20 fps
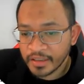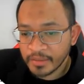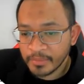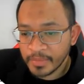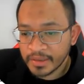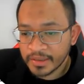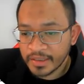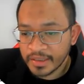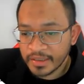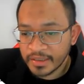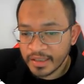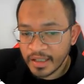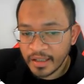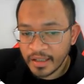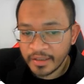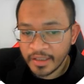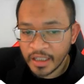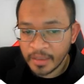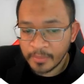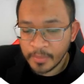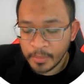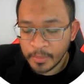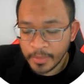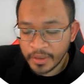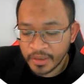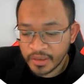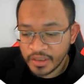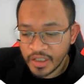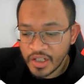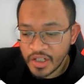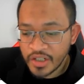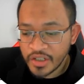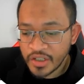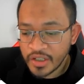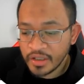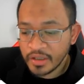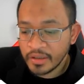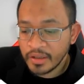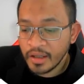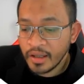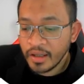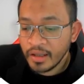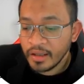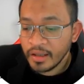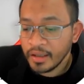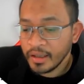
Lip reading: database design and implementation,